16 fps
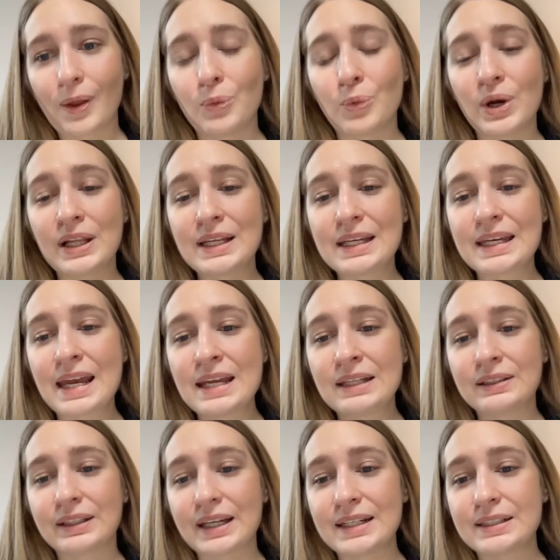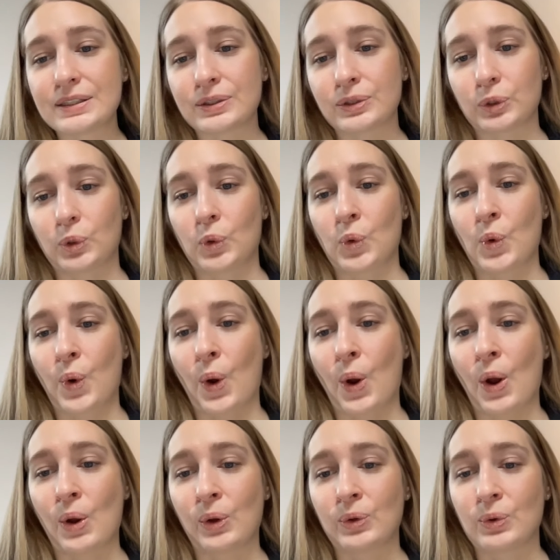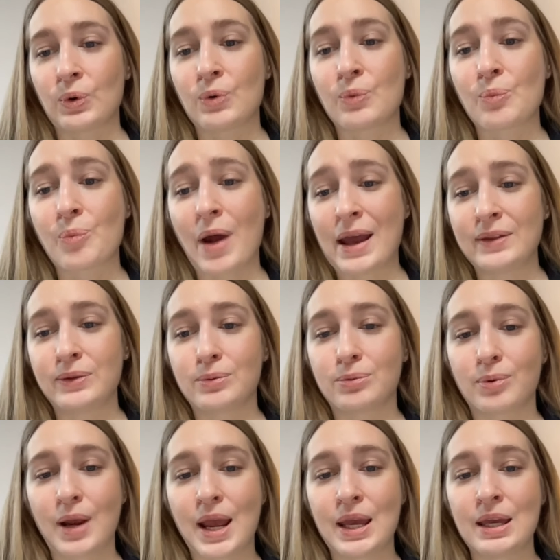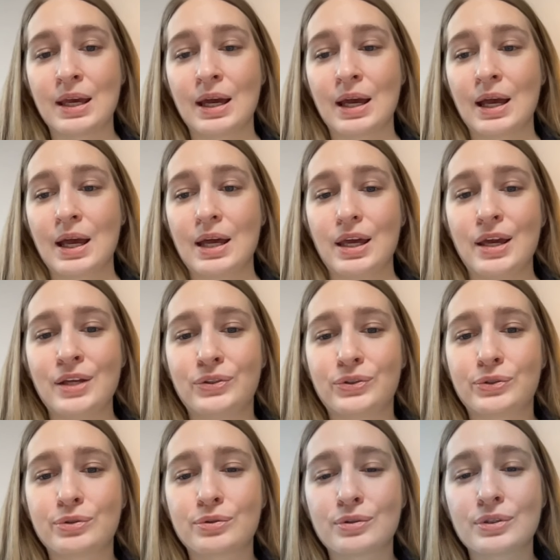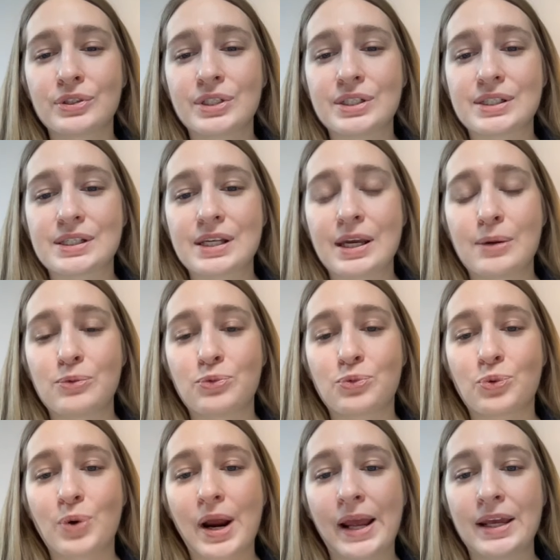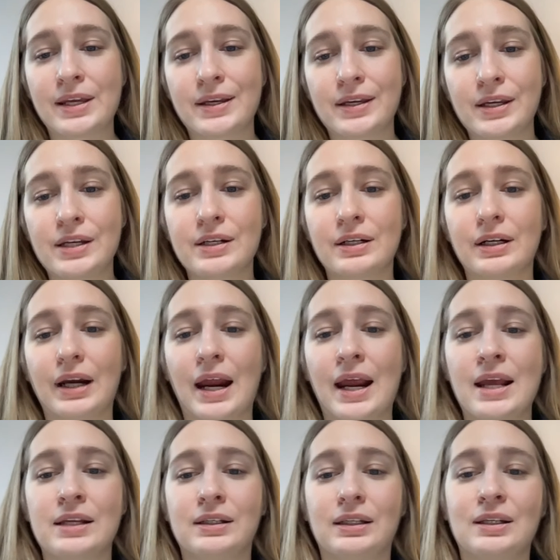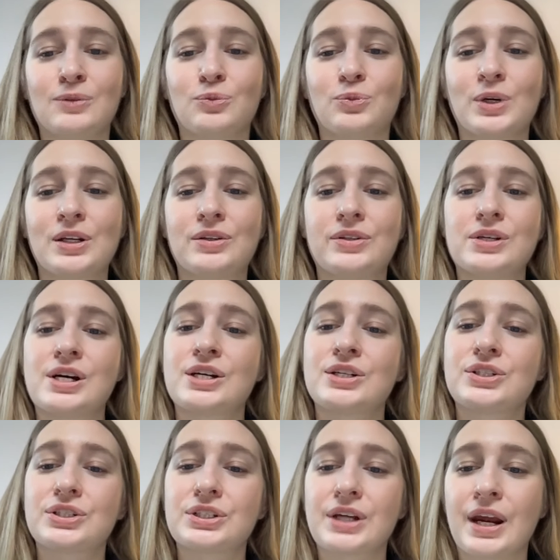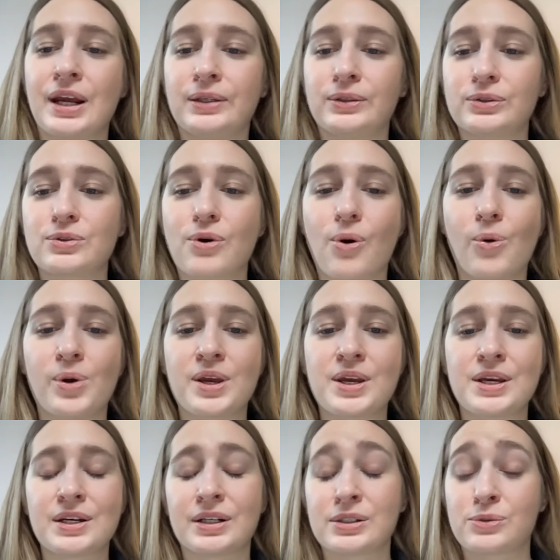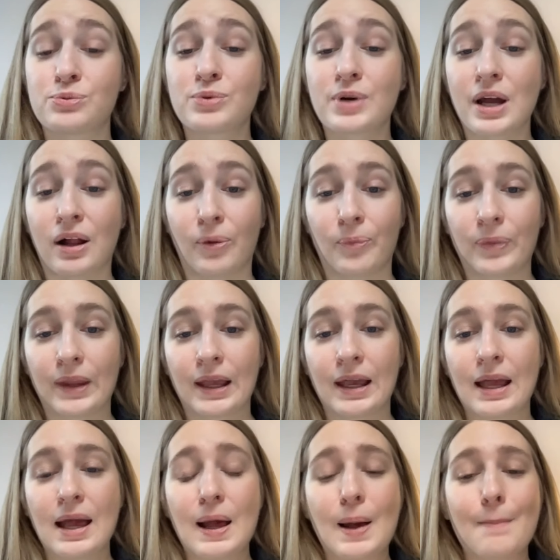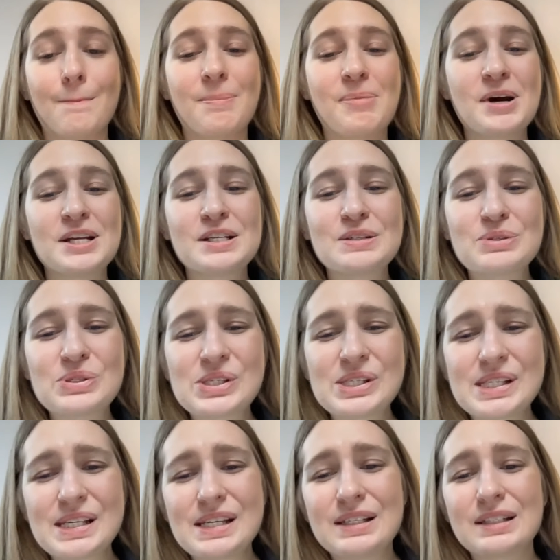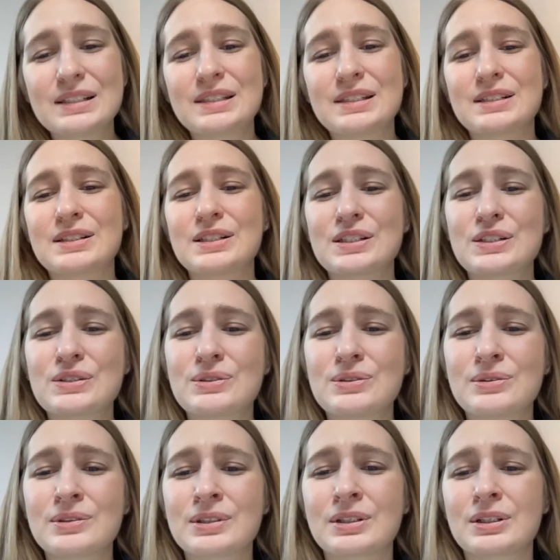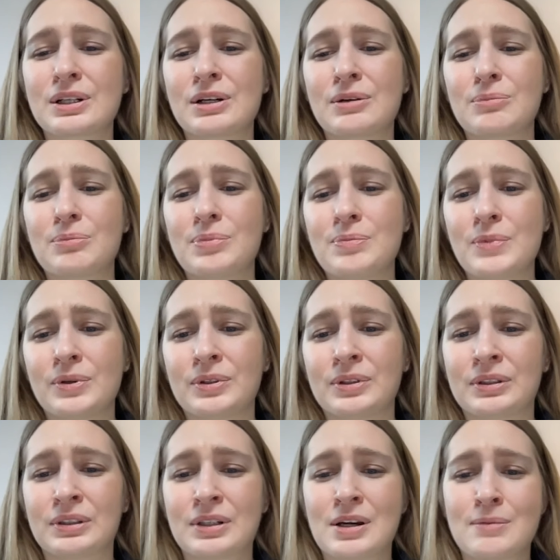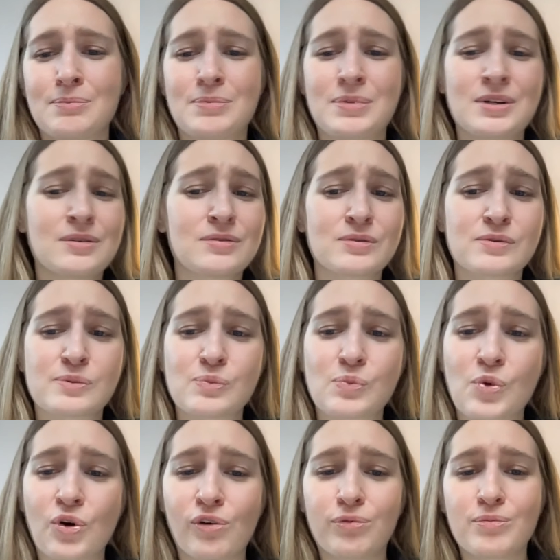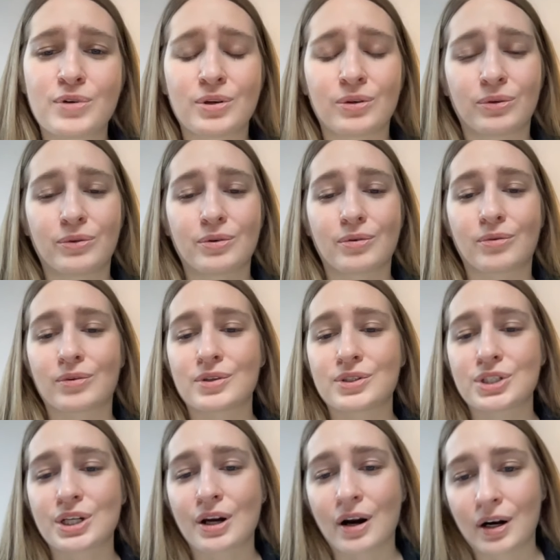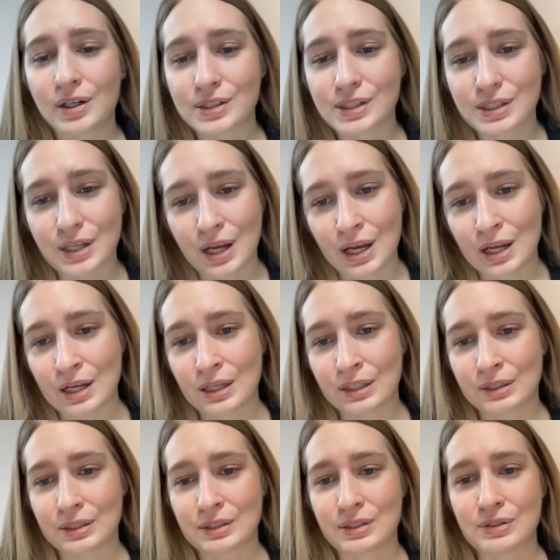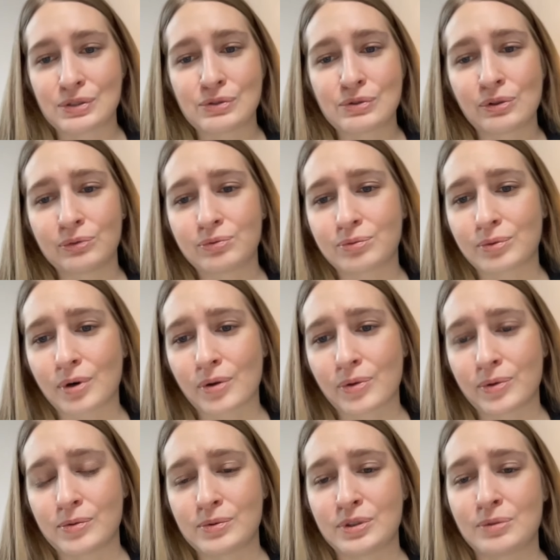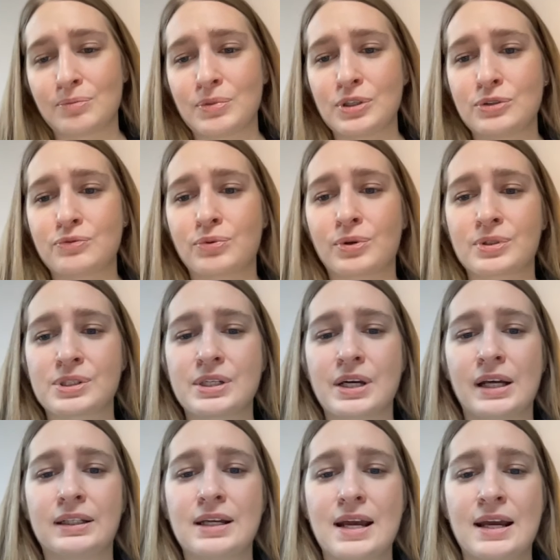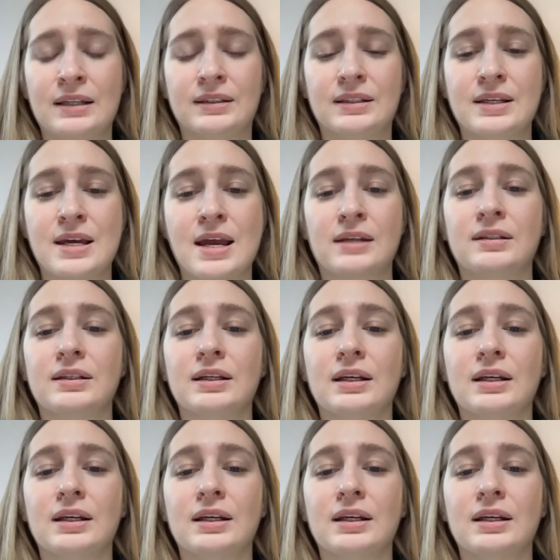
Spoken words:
Well, again later on, by the way, it turned the same way here and it went touch and go here as well. But you see, there is no longer ambiguous movement on the charts, and it is not worth using pitchforks data at the end.